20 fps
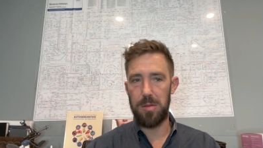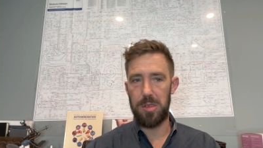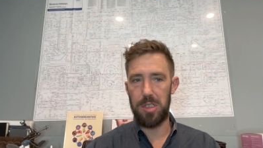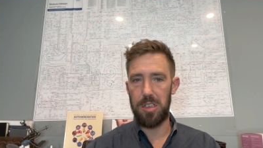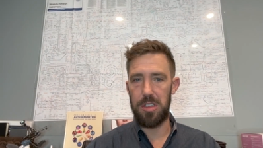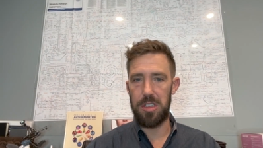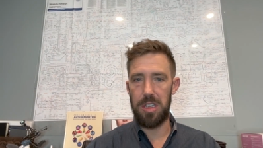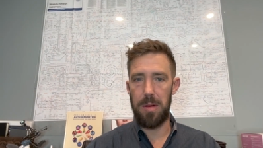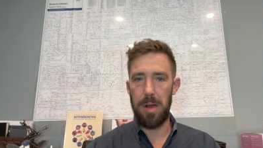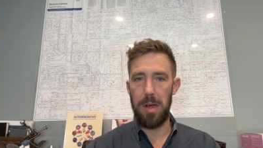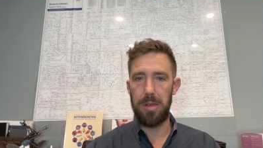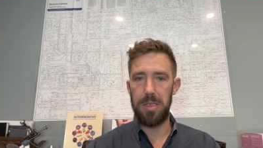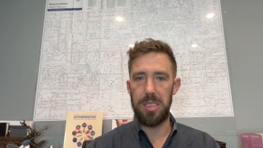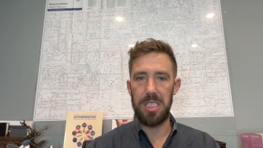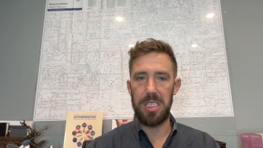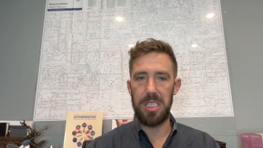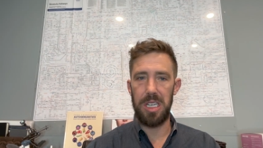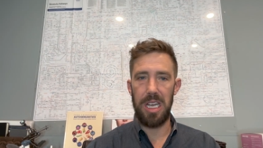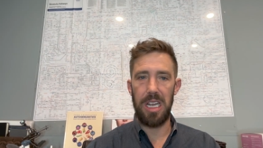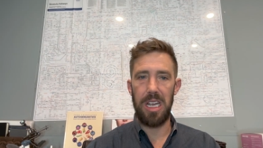So sometimes
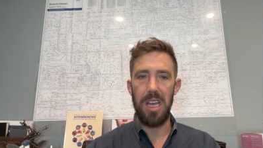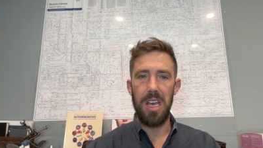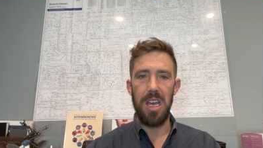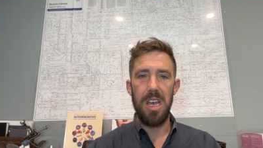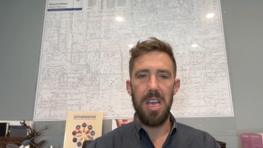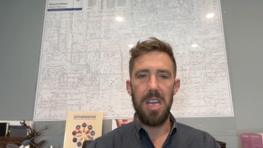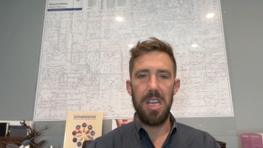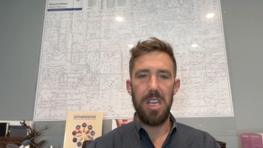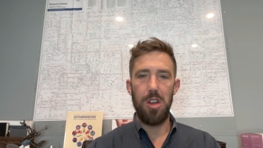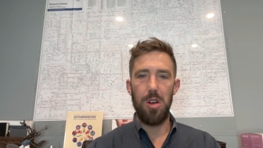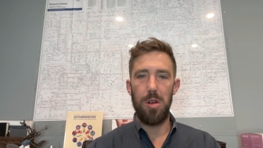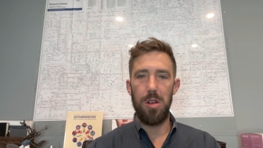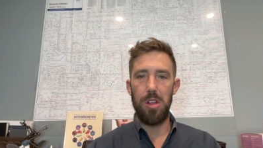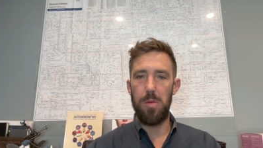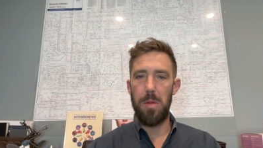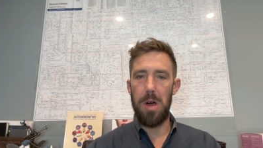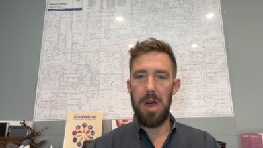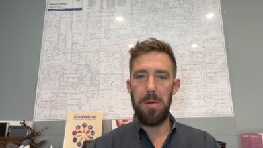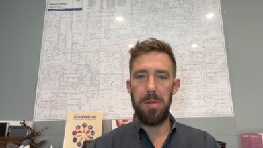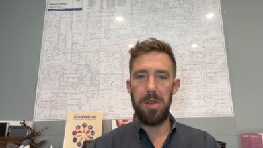it's like you're you
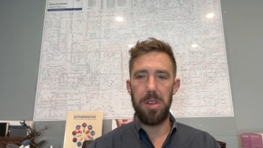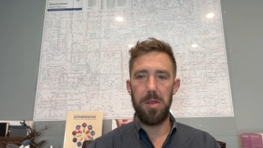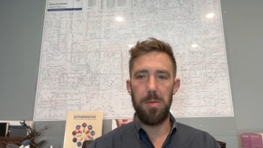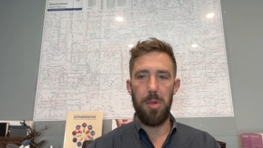might be the